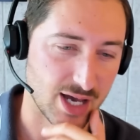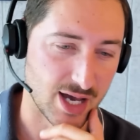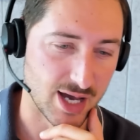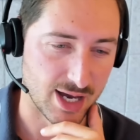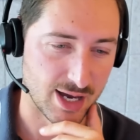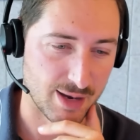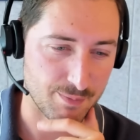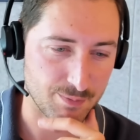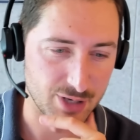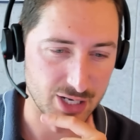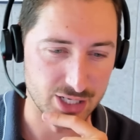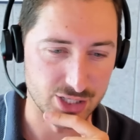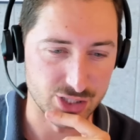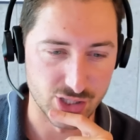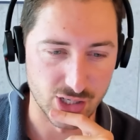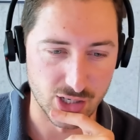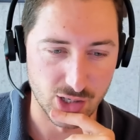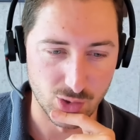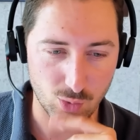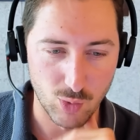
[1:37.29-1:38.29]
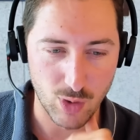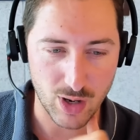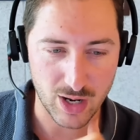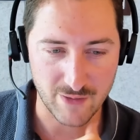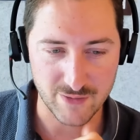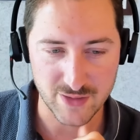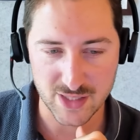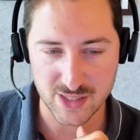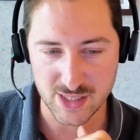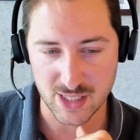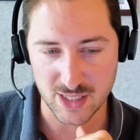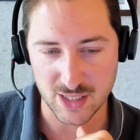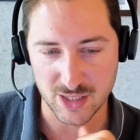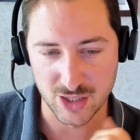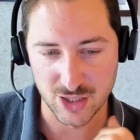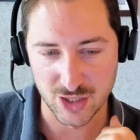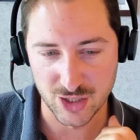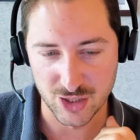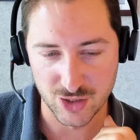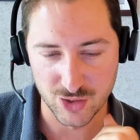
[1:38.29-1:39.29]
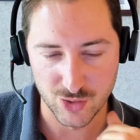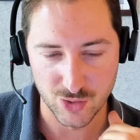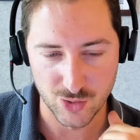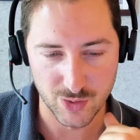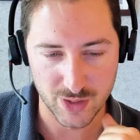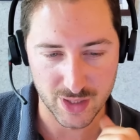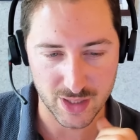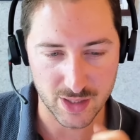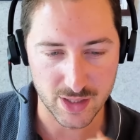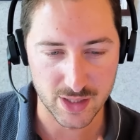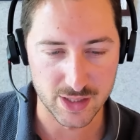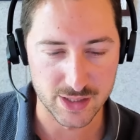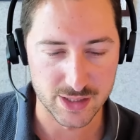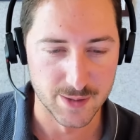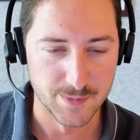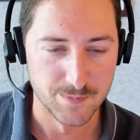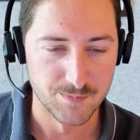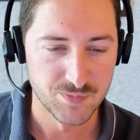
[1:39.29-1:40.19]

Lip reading: And so what I've decided to do is